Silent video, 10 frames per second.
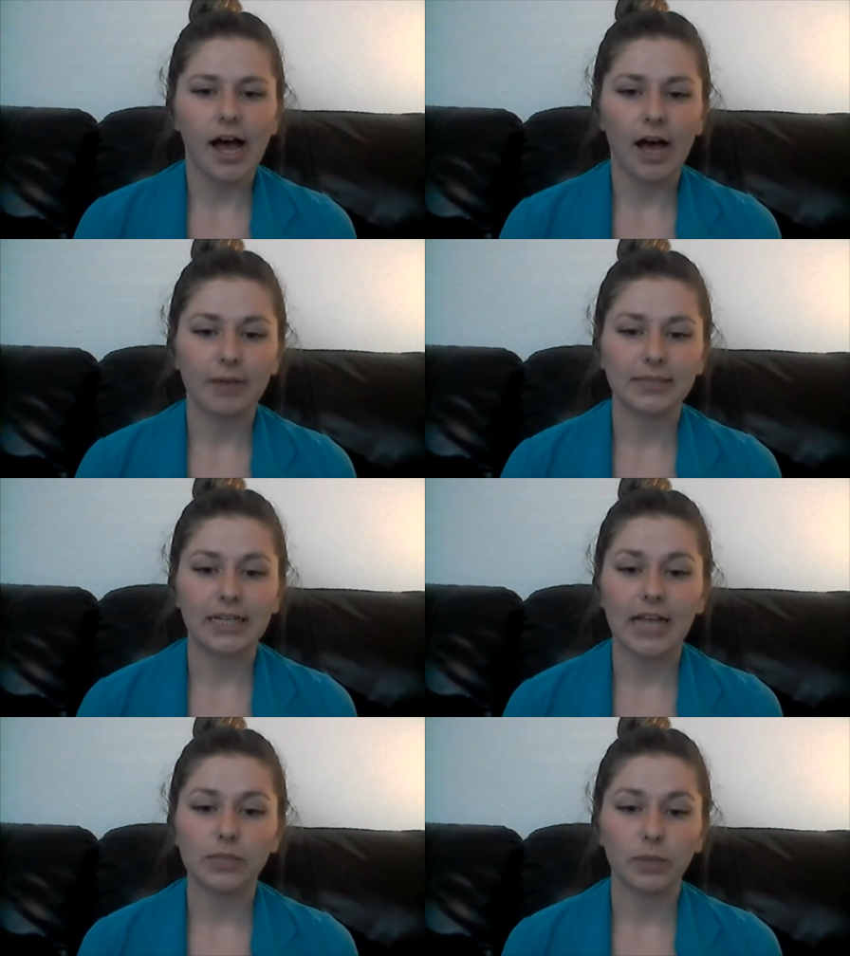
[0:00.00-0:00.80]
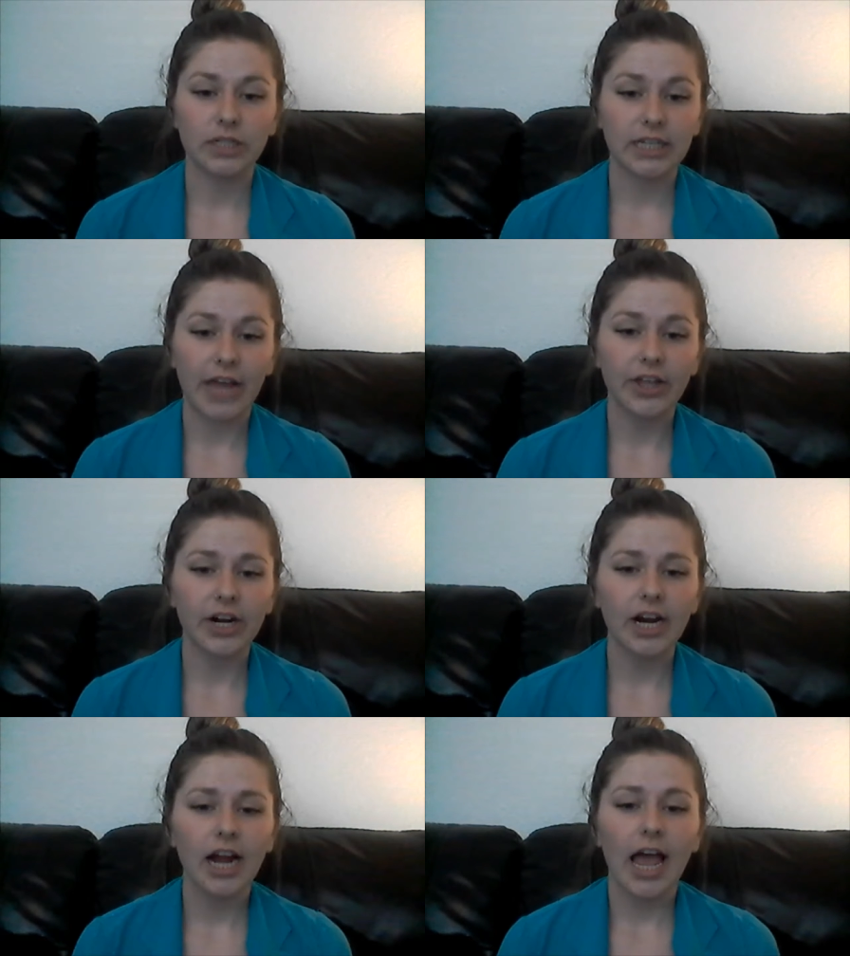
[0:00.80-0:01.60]
Um, the class worked
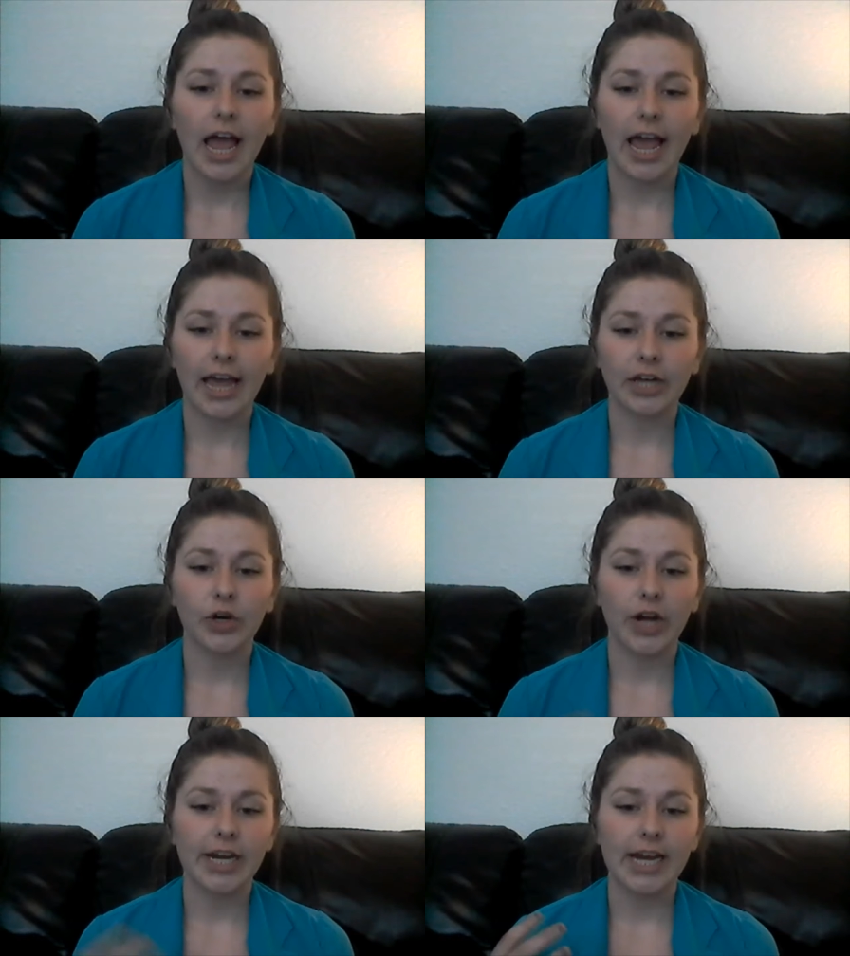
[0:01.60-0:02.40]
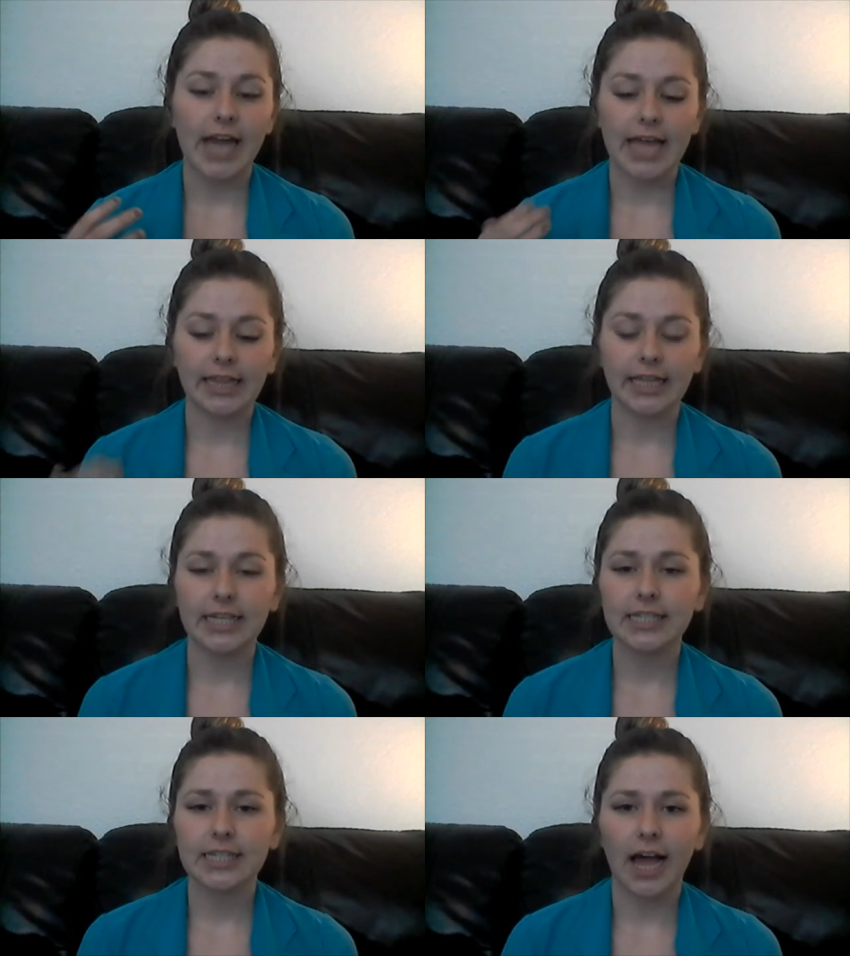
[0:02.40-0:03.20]
together and created a
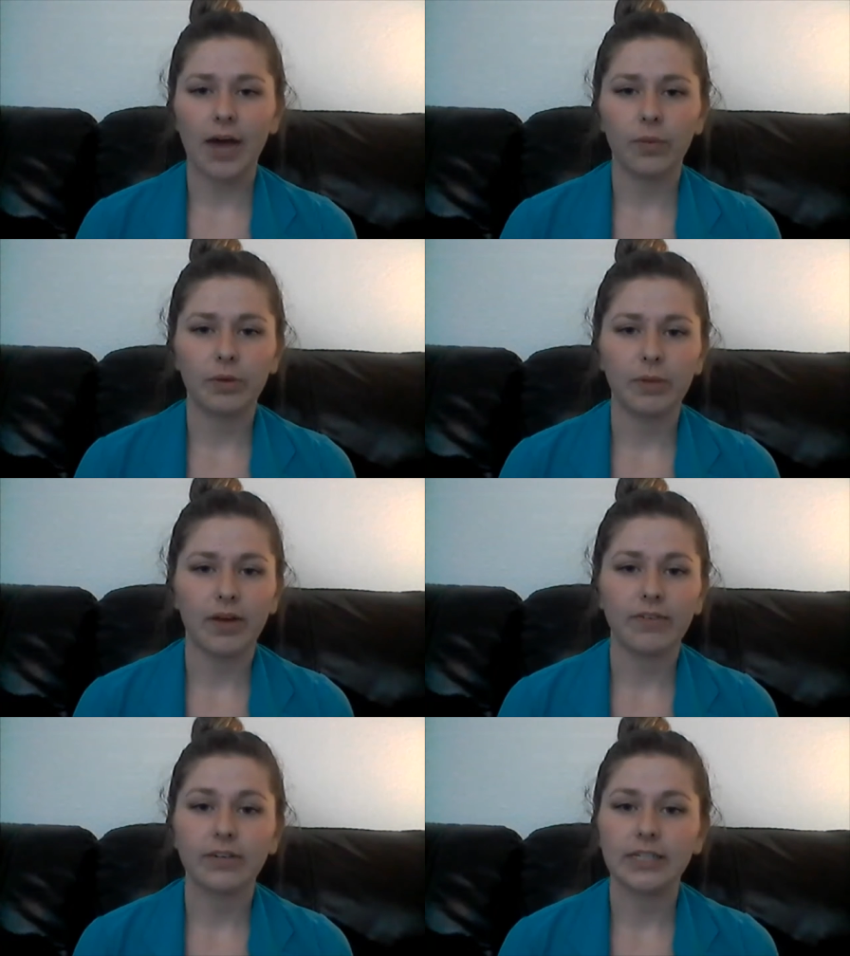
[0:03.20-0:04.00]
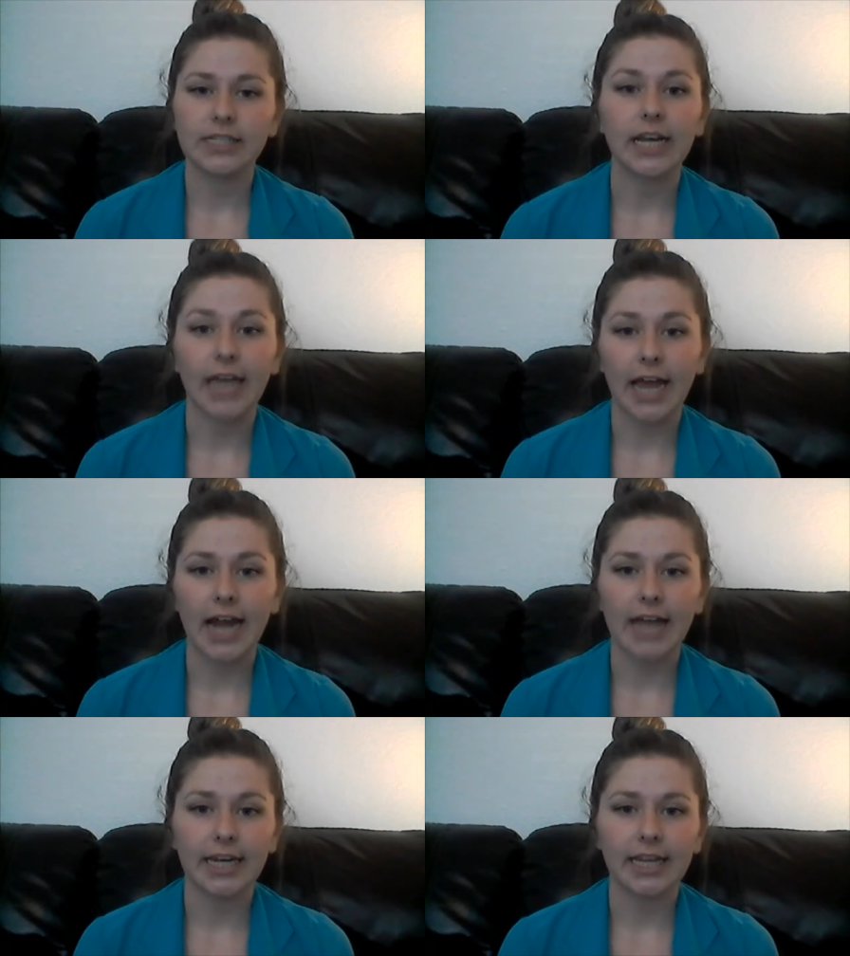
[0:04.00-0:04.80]
list that would be referenced again
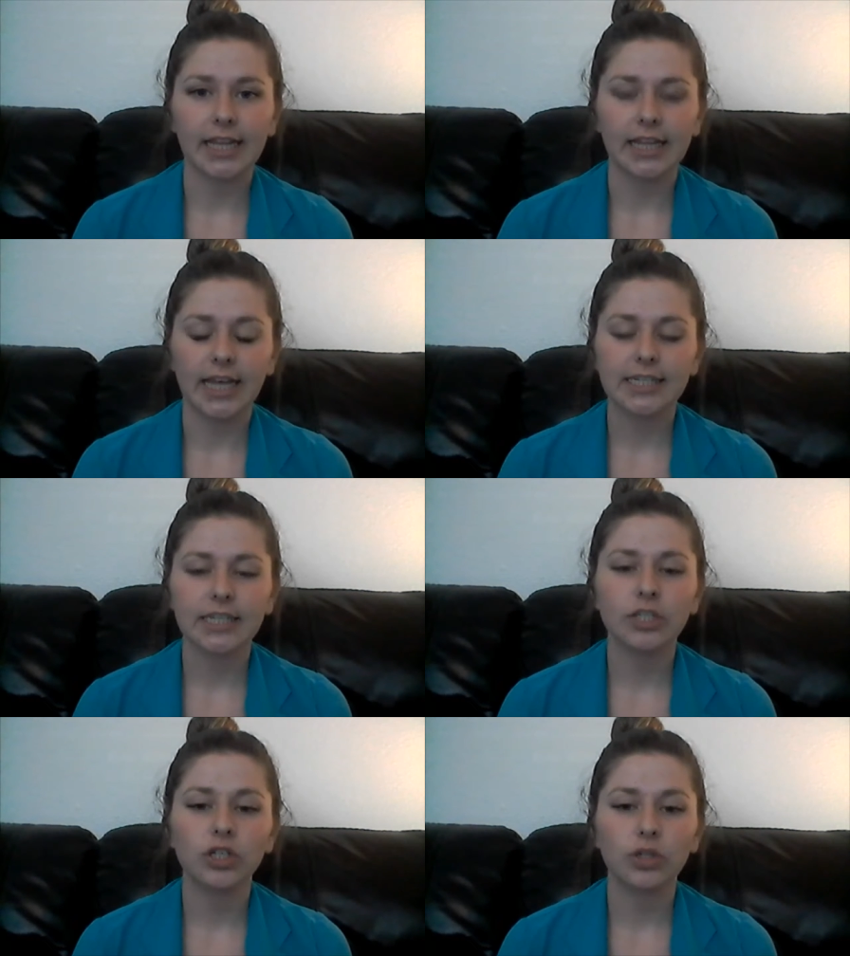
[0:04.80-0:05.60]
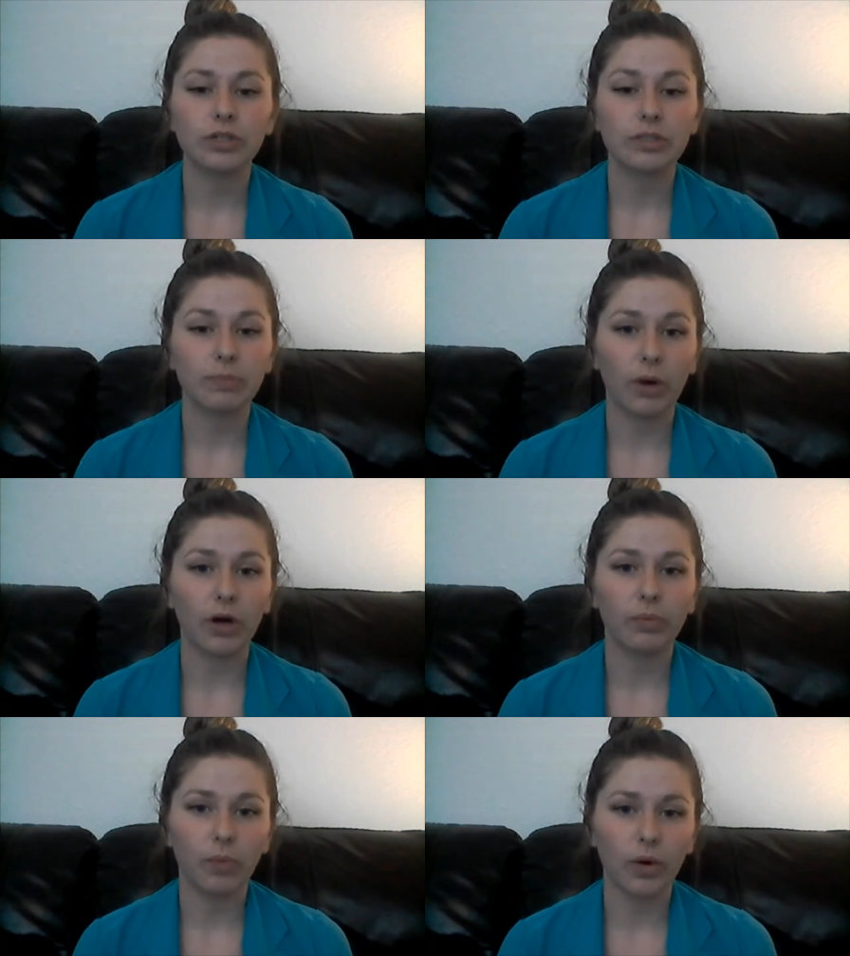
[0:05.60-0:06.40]
at the end of the lesson to
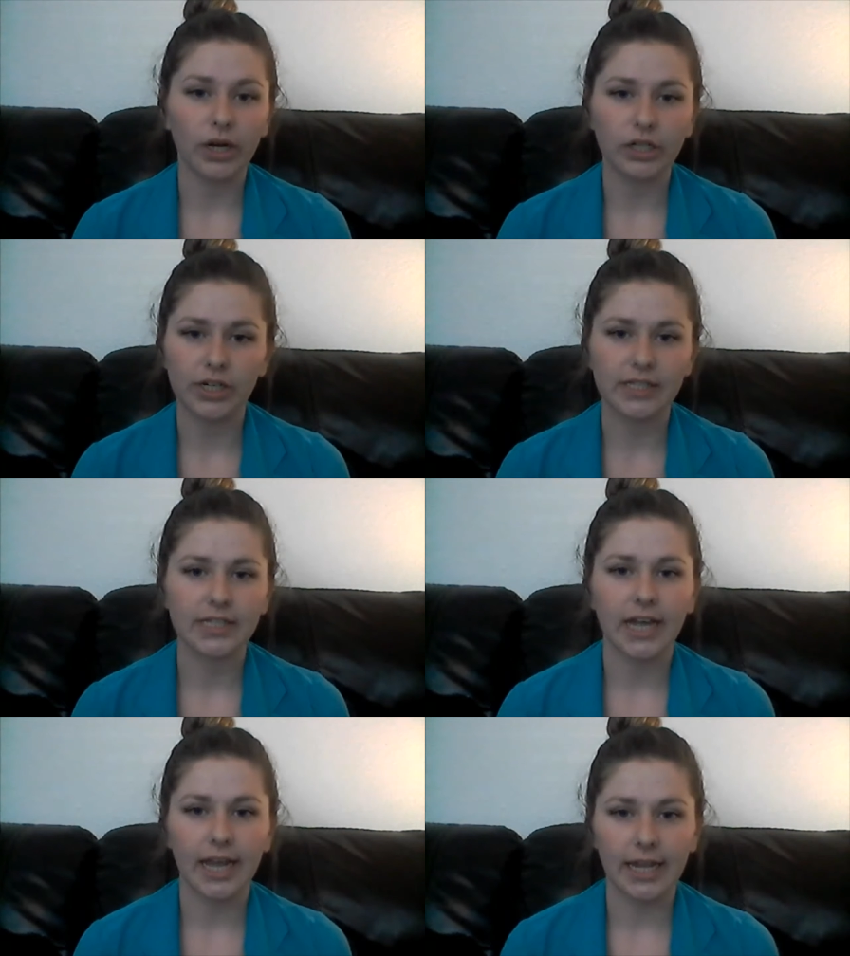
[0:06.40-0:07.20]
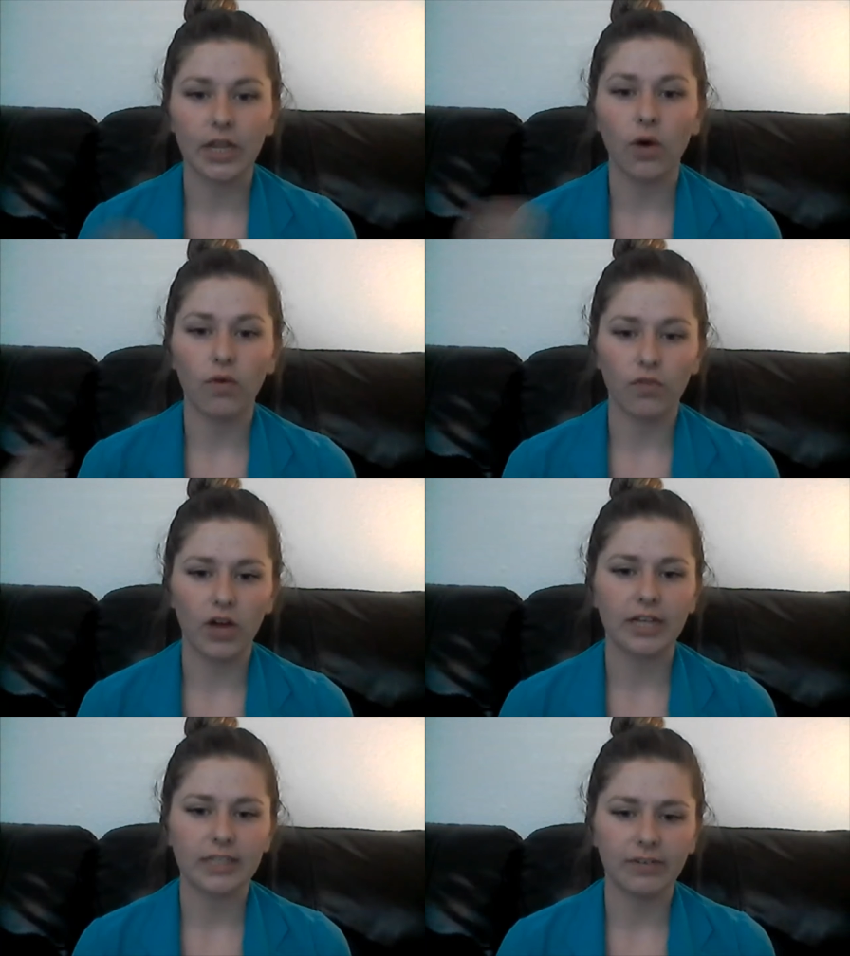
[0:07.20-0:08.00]
spark more interest in the
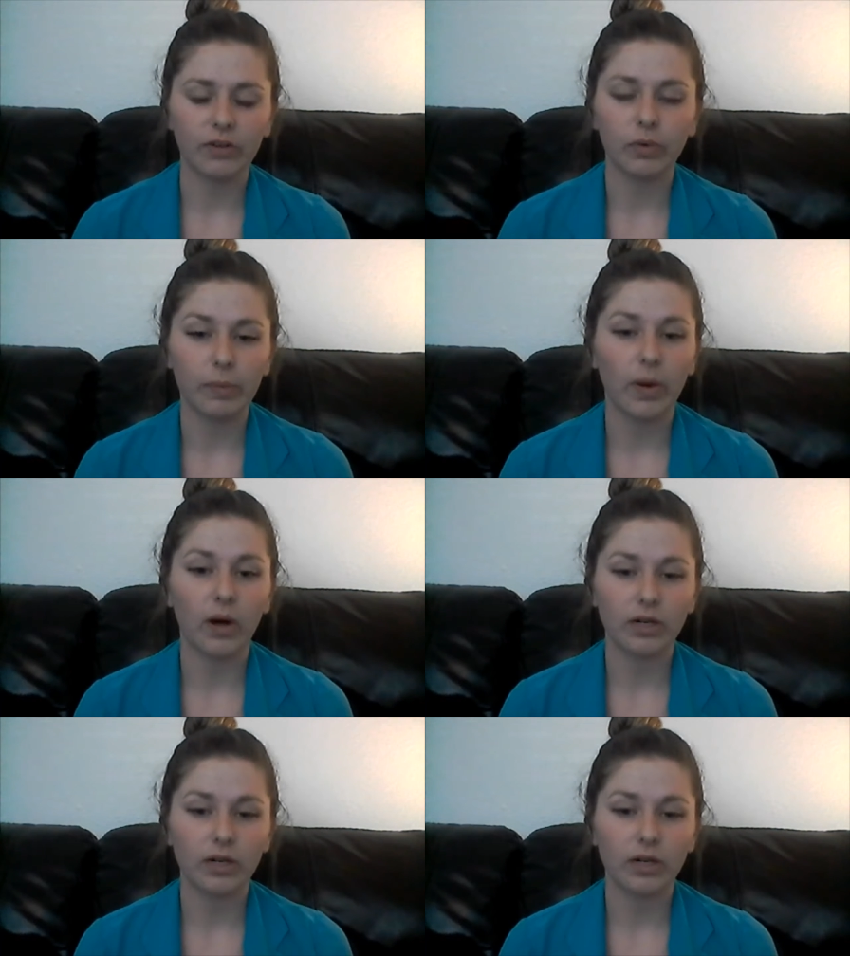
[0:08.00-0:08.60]
overall activity we were